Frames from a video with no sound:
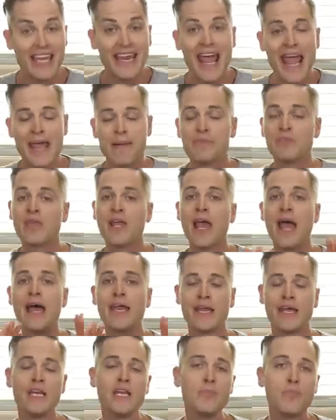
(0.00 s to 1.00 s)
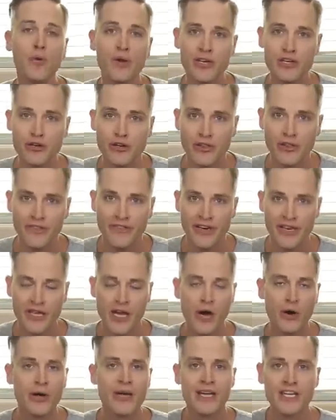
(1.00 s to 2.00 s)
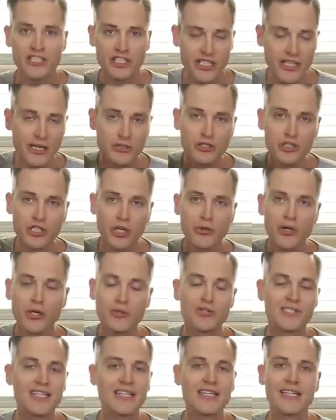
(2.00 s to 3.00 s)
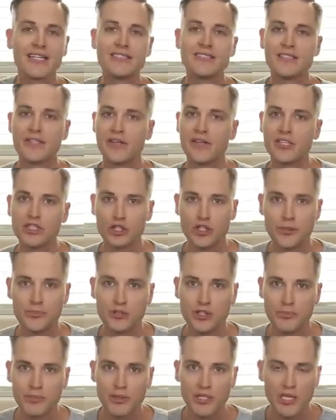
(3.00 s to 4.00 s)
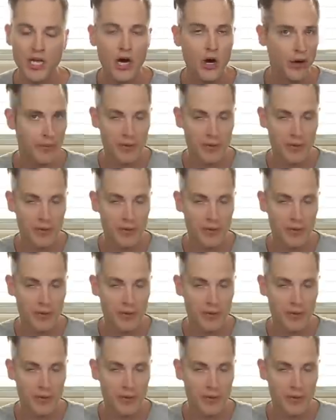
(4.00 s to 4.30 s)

And hey, at any point during the video, check out show notes and links in the description below.